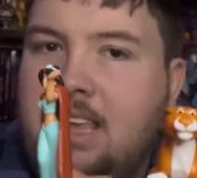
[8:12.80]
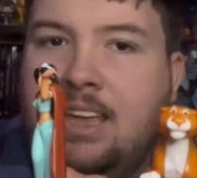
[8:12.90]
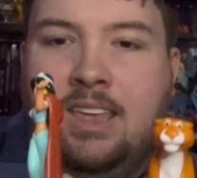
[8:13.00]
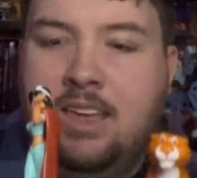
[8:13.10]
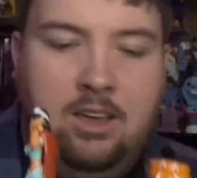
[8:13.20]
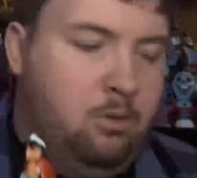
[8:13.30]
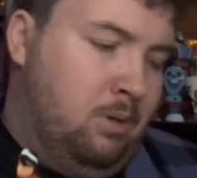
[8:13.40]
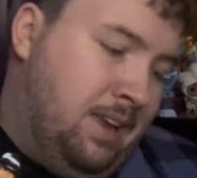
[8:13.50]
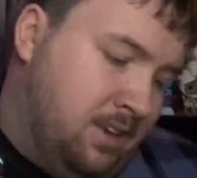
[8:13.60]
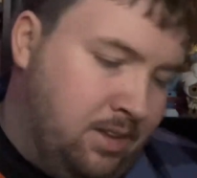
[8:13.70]

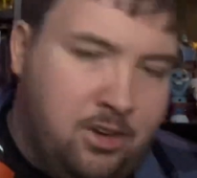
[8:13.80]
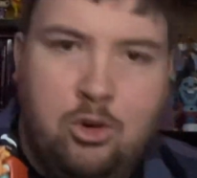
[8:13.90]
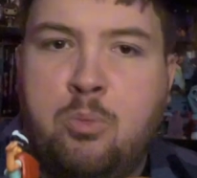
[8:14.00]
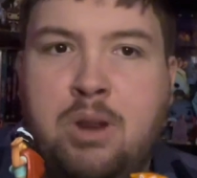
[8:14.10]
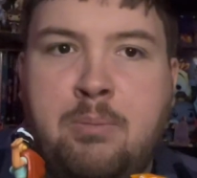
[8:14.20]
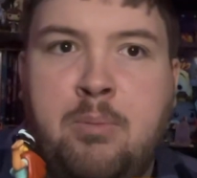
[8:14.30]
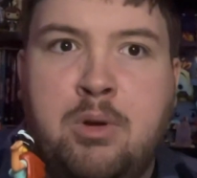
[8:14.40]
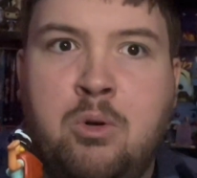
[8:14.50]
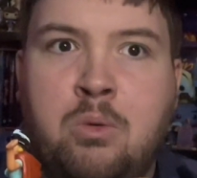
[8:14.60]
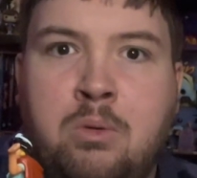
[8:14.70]
I guess I could open up
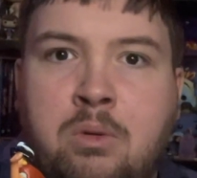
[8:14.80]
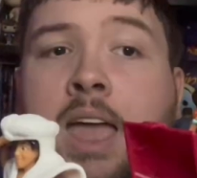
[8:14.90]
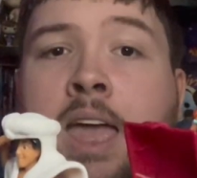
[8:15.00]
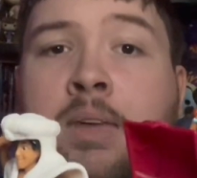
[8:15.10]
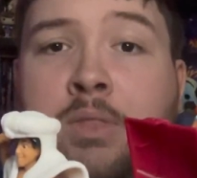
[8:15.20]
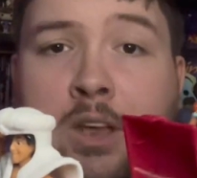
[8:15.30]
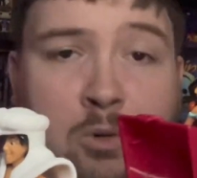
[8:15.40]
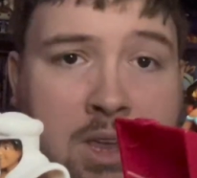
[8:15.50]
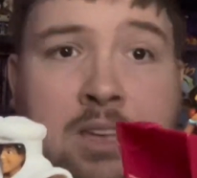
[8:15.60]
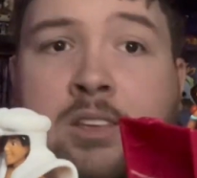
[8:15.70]
Abu. And
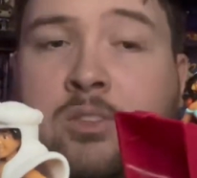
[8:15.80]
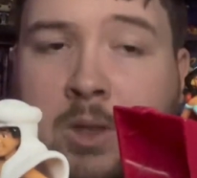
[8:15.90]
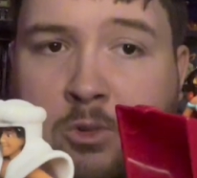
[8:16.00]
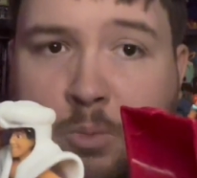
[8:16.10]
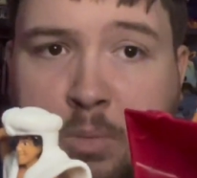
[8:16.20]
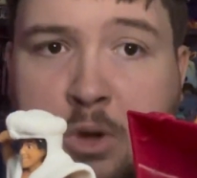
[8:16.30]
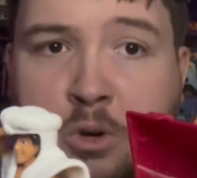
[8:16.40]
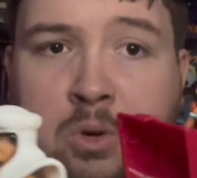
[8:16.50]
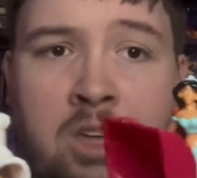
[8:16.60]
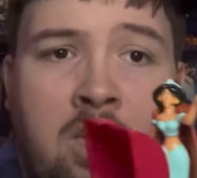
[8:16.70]
there he is. There's
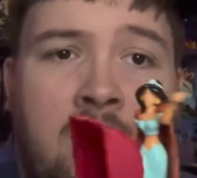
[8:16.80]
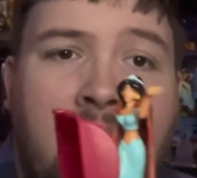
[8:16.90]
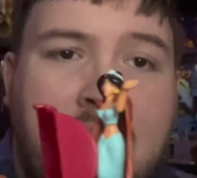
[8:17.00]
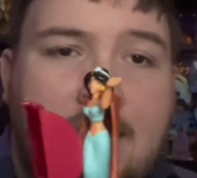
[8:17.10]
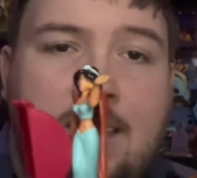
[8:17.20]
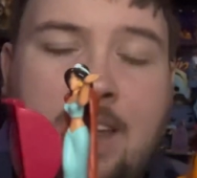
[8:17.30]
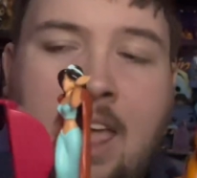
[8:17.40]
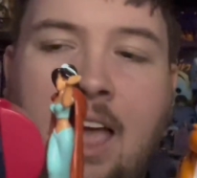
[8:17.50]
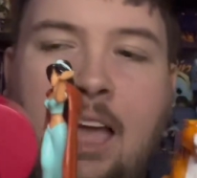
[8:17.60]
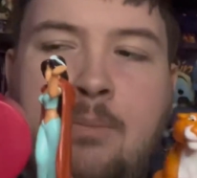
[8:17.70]
Abu. Again,
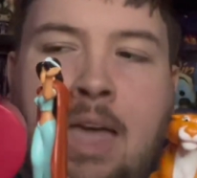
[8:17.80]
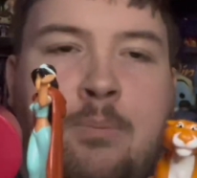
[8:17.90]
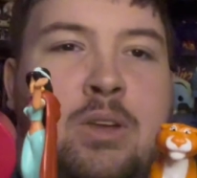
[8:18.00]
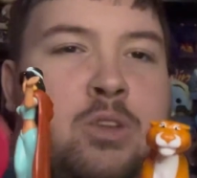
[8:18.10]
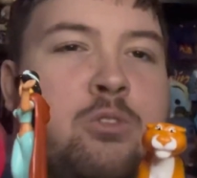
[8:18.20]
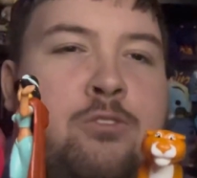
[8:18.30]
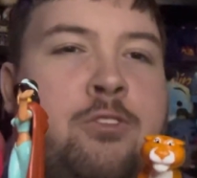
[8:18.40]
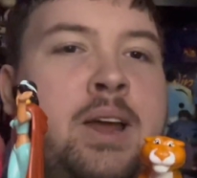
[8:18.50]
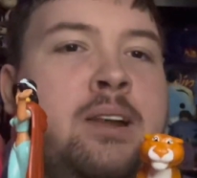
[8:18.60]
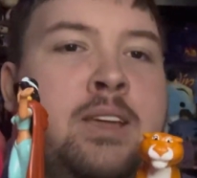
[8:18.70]
I'm happy to have
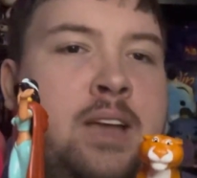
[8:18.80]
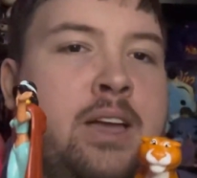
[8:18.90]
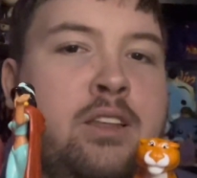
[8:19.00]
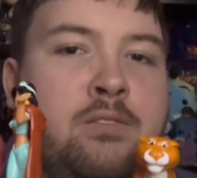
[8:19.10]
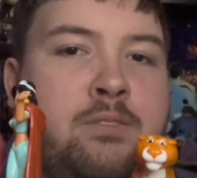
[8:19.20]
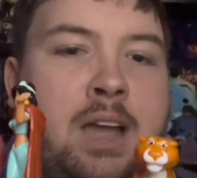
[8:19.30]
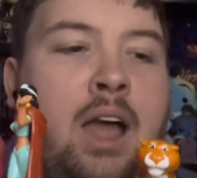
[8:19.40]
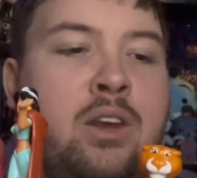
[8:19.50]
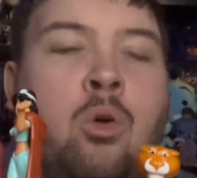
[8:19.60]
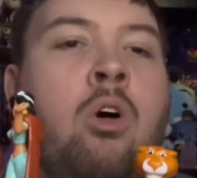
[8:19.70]
finally kind of
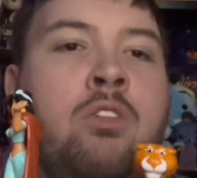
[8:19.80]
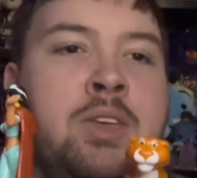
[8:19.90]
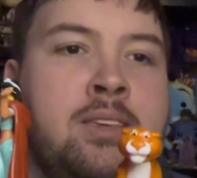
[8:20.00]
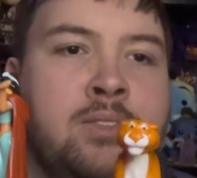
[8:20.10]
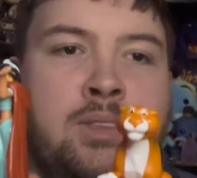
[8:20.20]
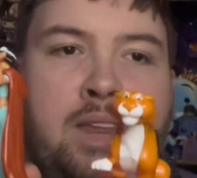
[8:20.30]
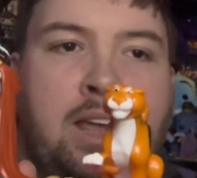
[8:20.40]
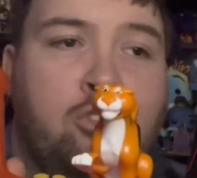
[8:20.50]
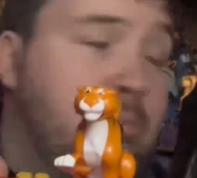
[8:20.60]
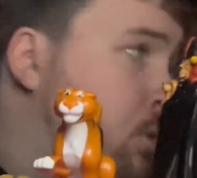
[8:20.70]
gotten all of these and can
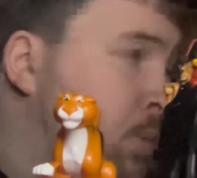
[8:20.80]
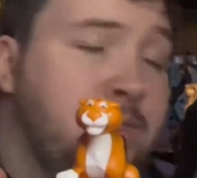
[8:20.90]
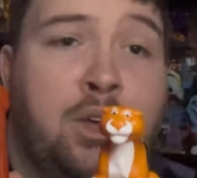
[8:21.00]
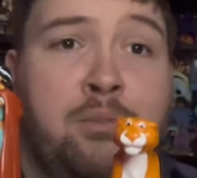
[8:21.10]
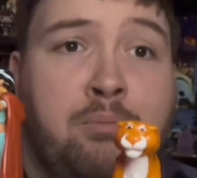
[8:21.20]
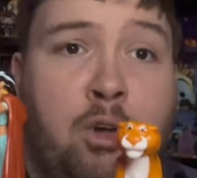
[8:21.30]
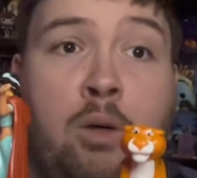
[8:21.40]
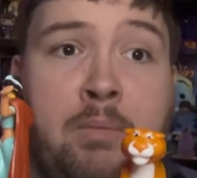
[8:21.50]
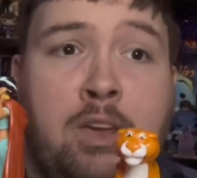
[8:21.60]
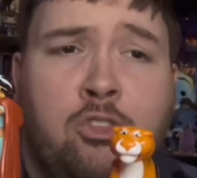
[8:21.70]
actually put this on
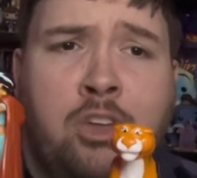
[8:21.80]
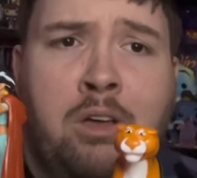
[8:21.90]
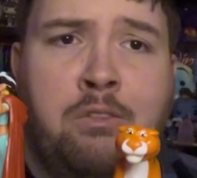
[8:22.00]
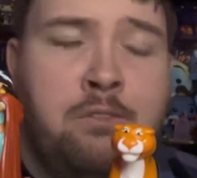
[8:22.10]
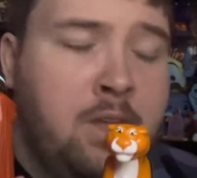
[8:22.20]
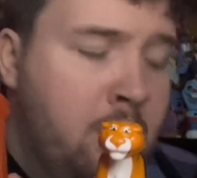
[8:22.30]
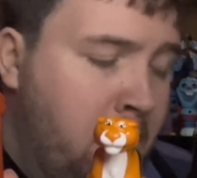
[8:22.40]
my shelf.